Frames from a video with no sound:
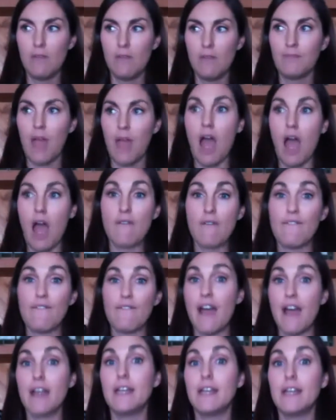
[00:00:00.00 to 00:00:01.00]
I'm
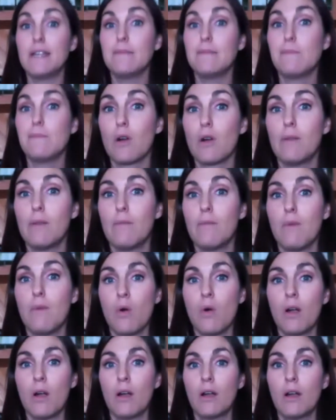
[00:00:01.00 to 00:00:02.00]
finding more and
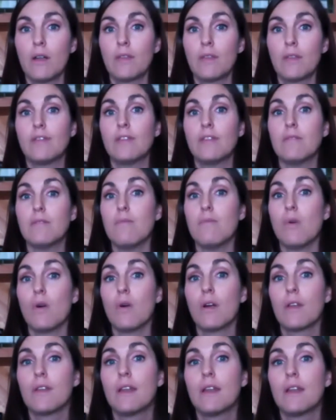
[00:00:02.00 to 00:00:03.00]
more that the more
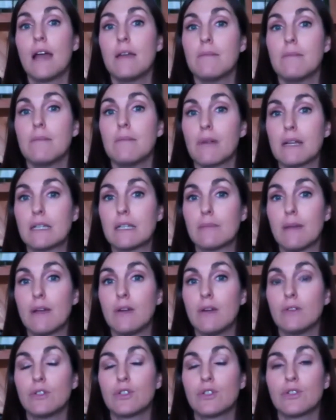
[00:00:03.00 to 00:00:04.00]
that I embrace my
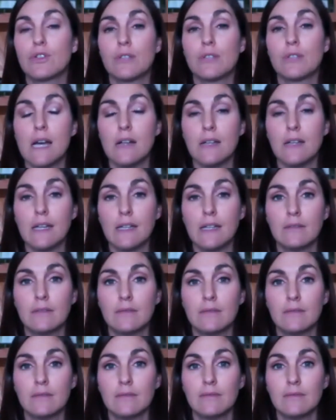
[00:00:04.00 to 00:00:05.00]
own truth-telling,
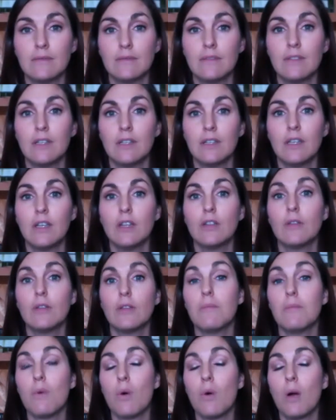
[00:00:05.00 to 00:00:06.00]
the
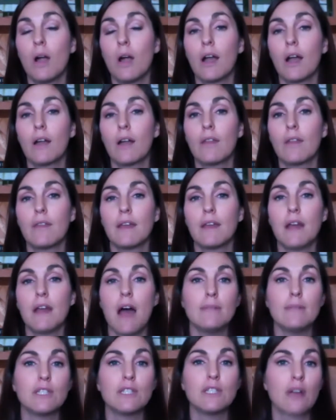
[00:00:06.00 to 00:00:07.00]
more that I'm
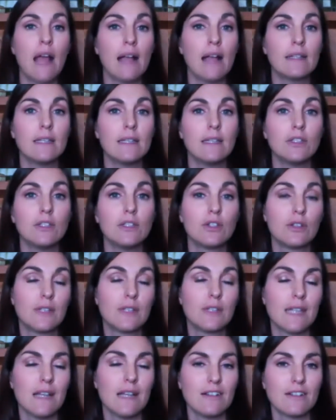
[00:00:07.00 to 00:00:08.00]
attracting
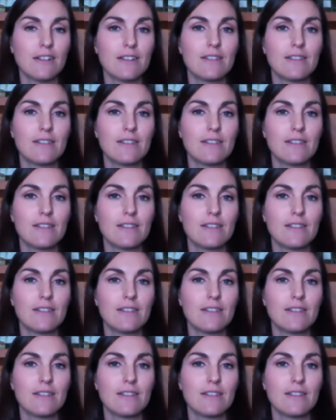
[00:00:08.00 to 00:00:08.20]
truth-tellers.